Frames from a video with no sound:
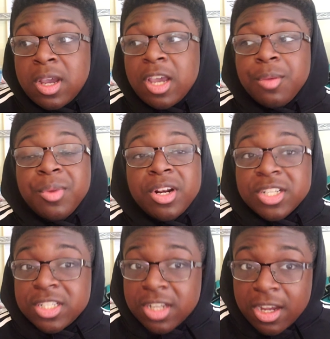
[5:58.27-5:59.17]
I am not a
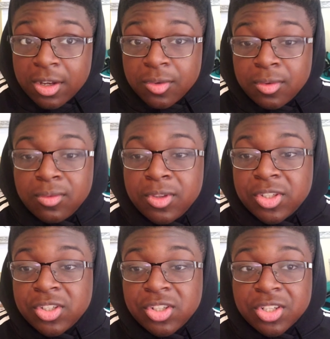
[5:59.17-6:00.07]
chef.
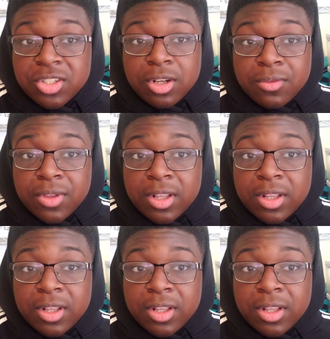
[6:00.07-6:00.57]
This is just stuff